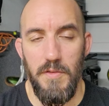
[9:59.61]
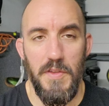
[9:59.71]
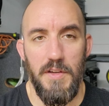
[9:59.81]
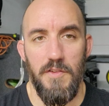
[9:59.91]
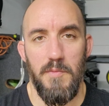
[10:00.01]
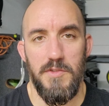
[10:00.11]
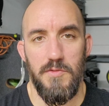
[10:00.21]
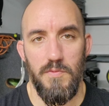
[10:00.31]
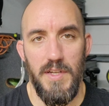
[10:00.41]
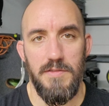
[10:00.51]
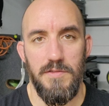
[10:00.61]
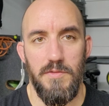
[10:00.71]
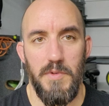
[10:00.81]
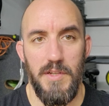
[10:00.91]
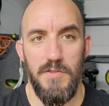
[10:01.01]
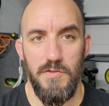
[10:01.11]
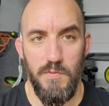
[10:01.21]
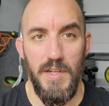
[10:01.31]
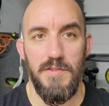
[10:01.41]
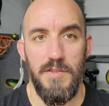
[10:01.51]
you think of him as a wrestler because his
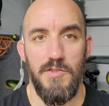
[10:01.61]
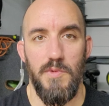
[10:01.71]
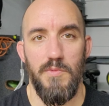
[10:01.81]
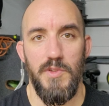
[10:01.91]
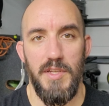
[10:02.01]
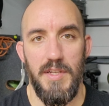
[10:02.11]
wrestling is what really